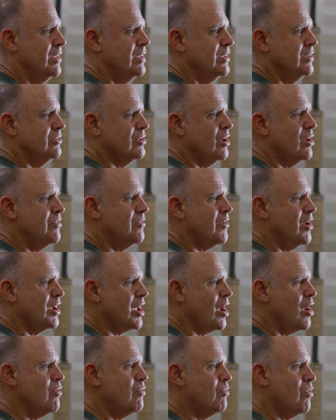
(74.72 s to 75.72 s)
So if I
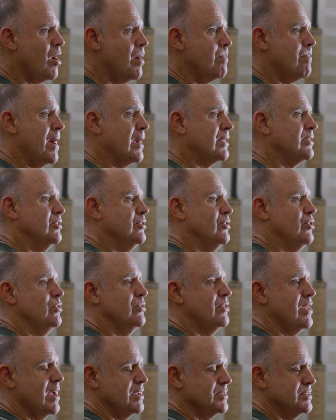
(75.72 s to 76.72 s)
go right back to
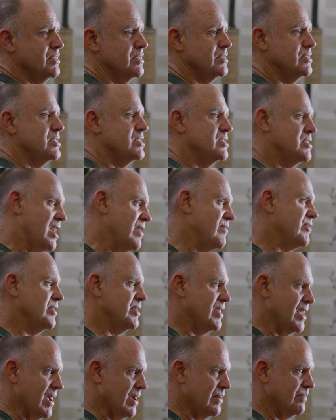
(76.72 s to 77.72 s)
2007
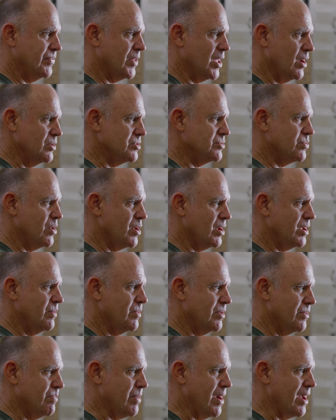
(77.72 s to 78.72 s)
now, I was working
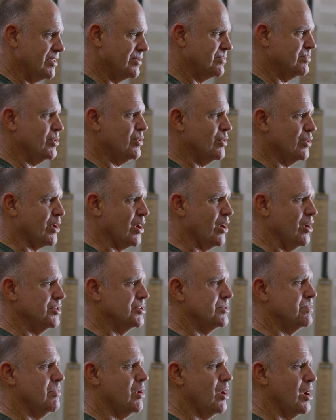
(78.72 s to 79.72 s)
with baseball coach
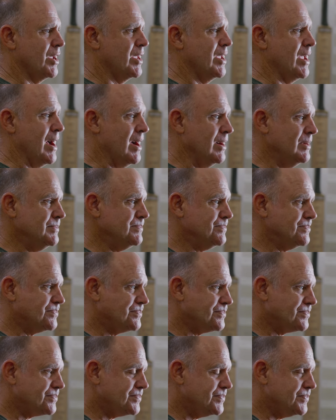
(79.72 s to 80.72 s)
Mike Young,
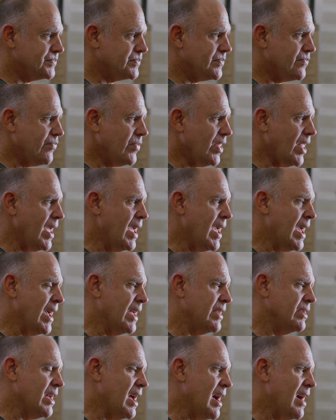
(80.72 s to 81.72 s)

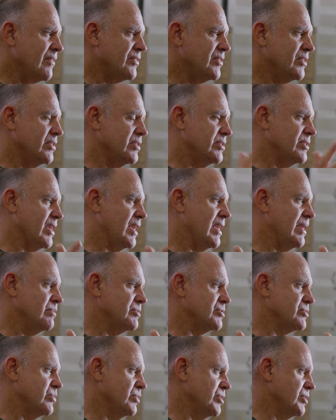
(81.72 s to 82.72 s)
and after the
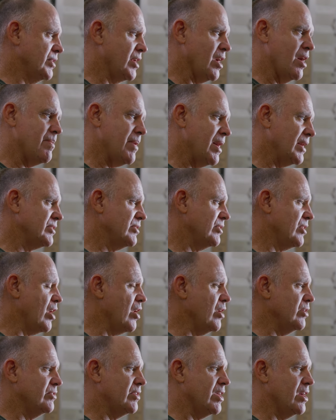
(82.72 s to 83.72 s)
teams would go back to the
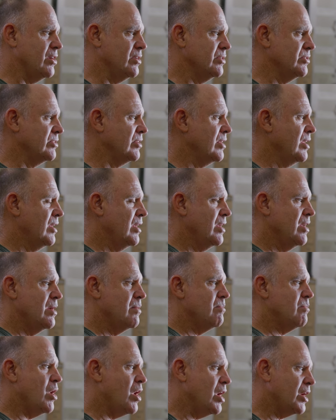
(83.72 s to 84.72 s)
hotels,
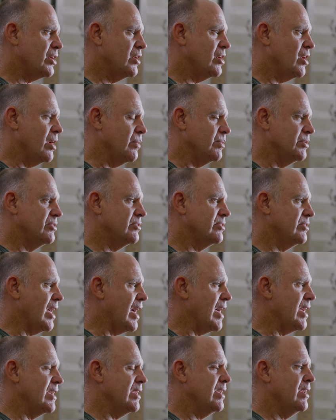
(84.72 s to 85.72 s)
Mike and I would
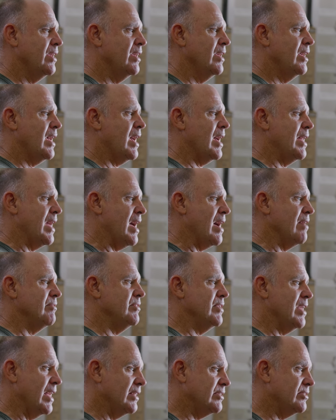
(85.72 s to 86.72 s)
stay and have
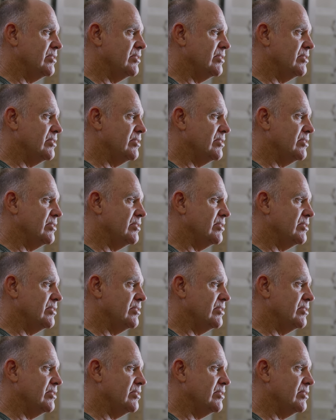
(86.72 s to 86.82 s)
nets